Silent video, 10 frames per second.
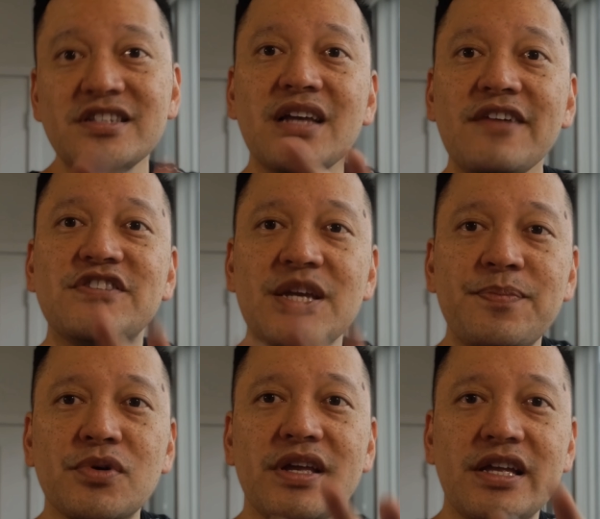let's dive
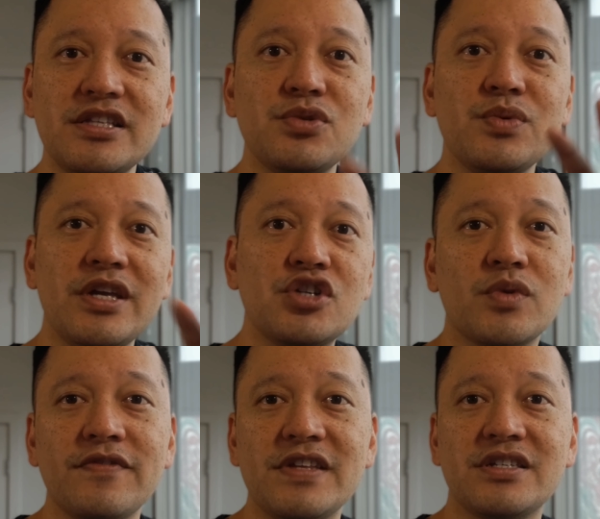deeper into each
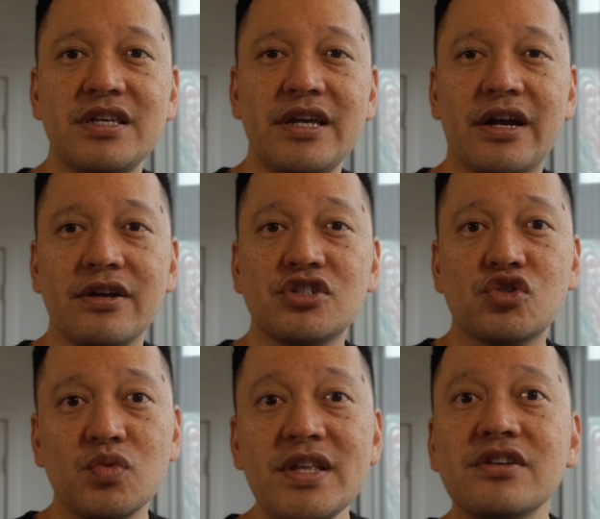one of these key areas
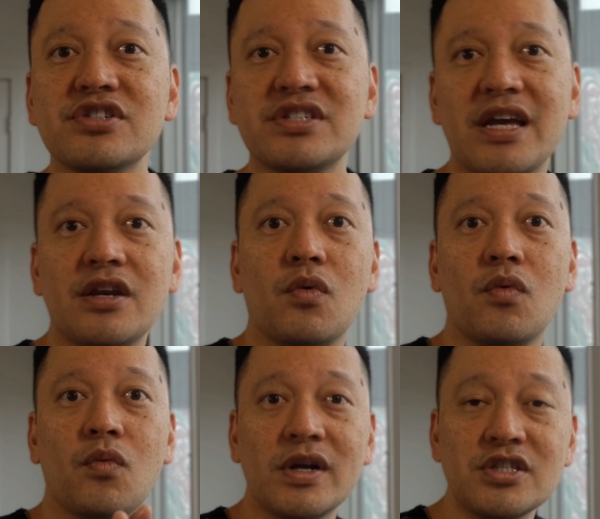to really understand
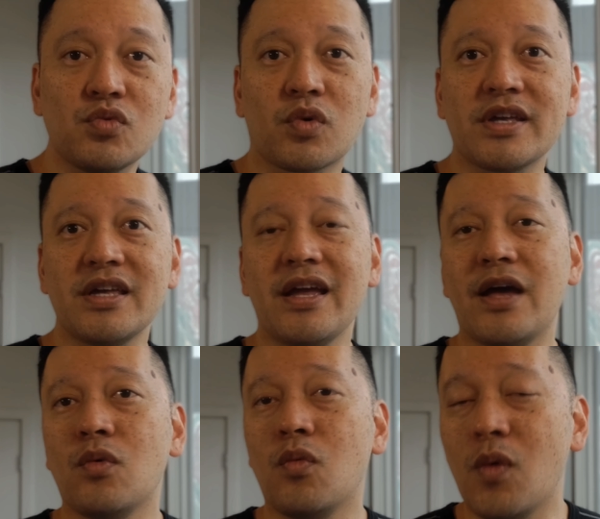what's working
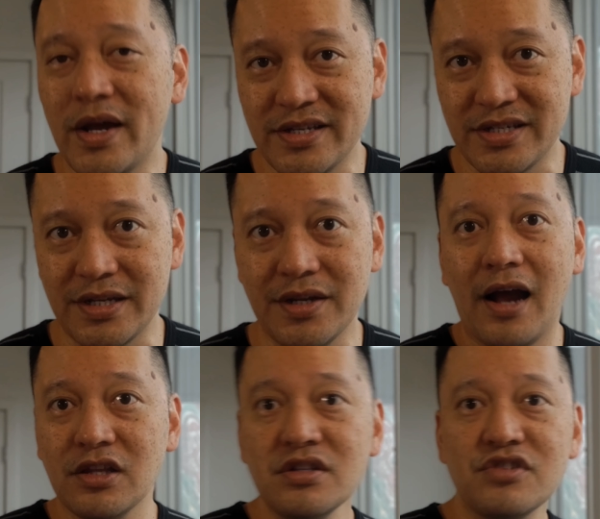and what isn't.
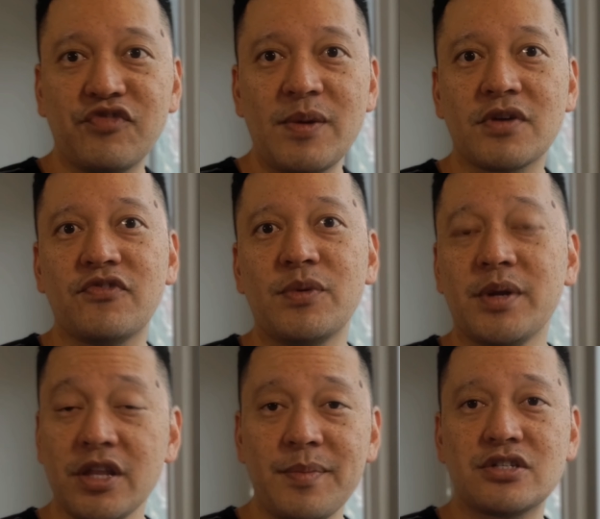I learned this framework from
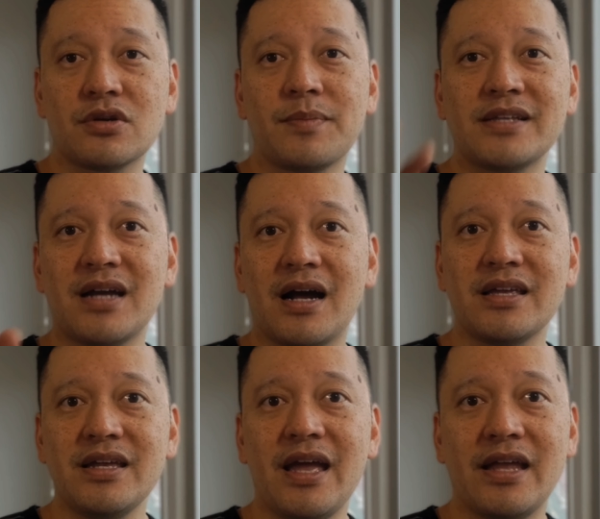another mentor of mine,
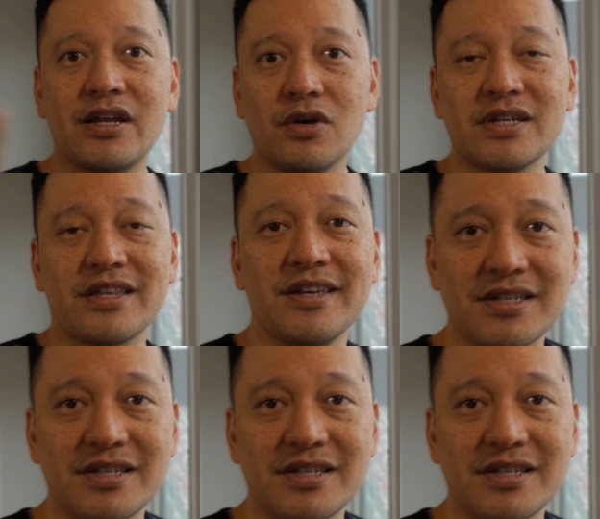Taki, and it goes like